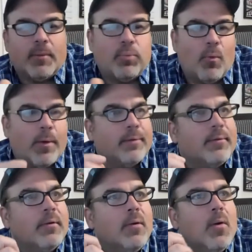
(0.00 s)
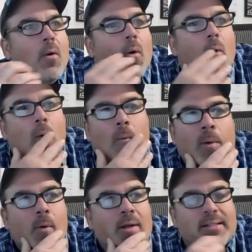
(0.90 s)
point, or we
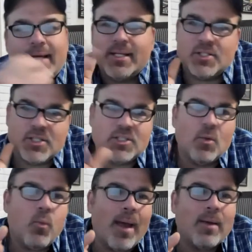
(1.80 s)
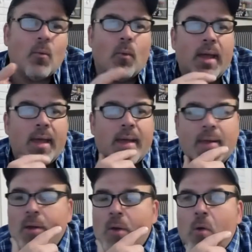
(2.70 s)
want to say it just the right way,